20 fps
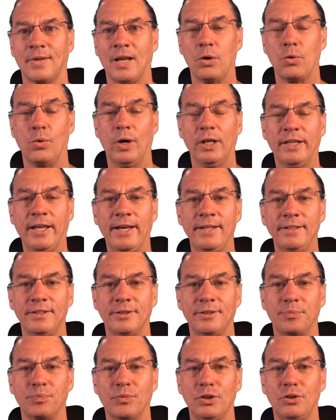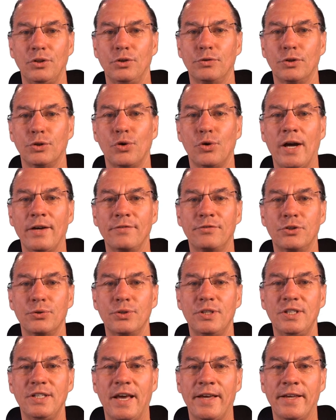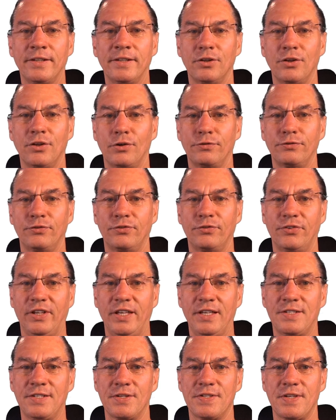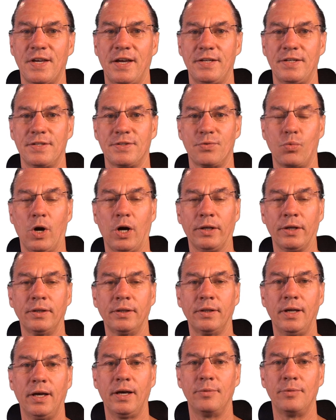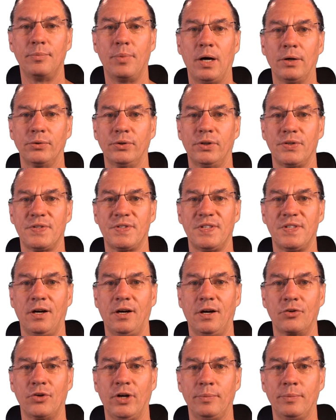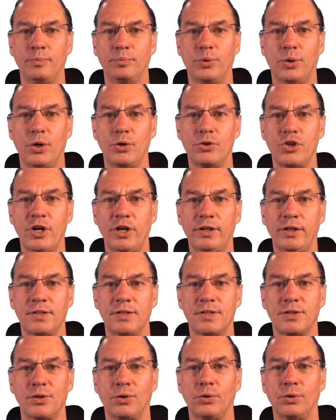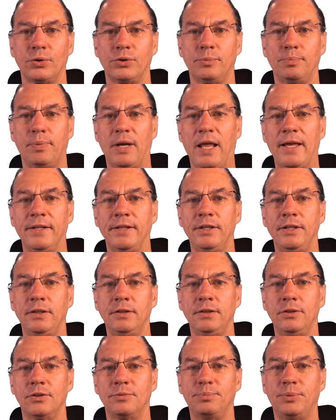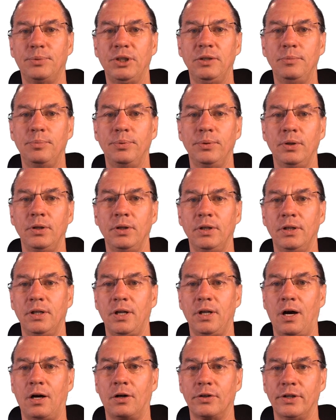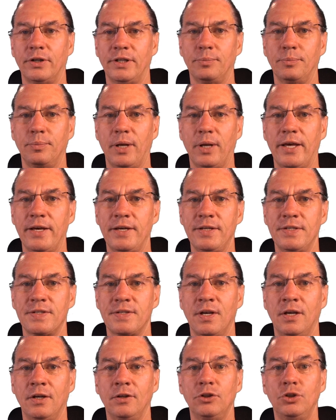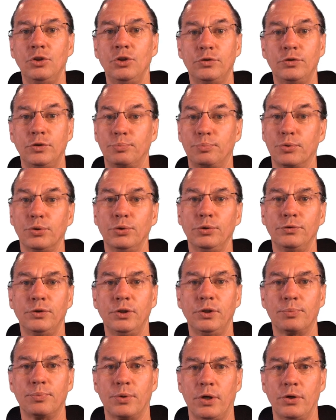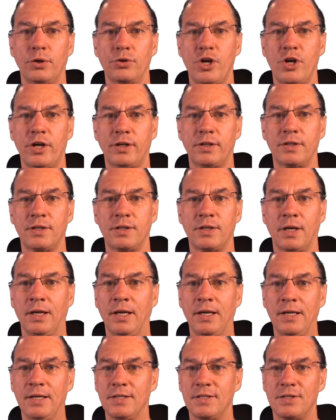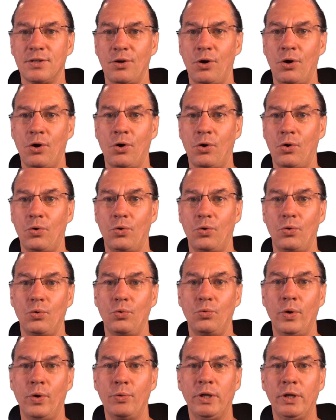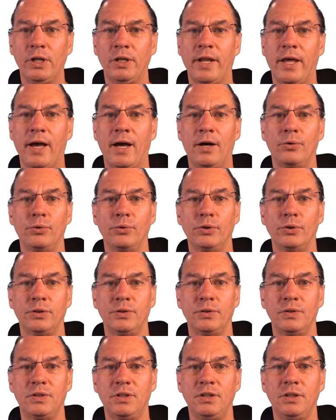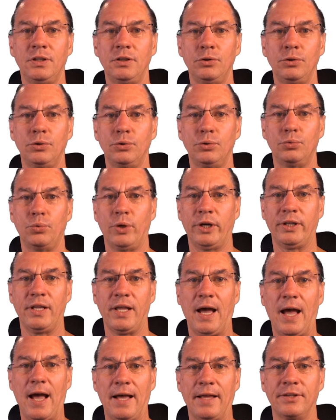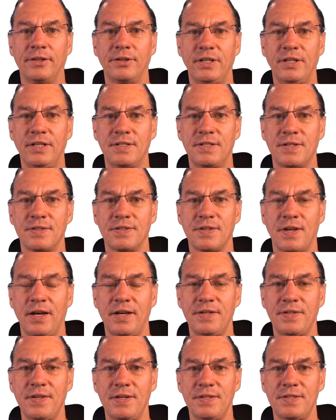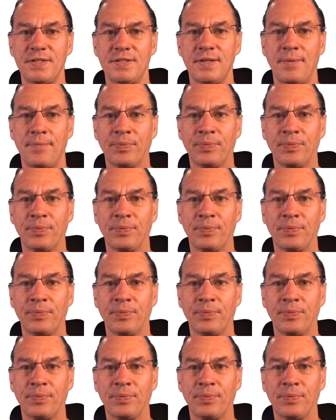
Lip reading: Well then, you've arrived to the end of exercise one about the CRM project. So the planning, the people are in place, you've approved the project. So we will now continue with other exercises.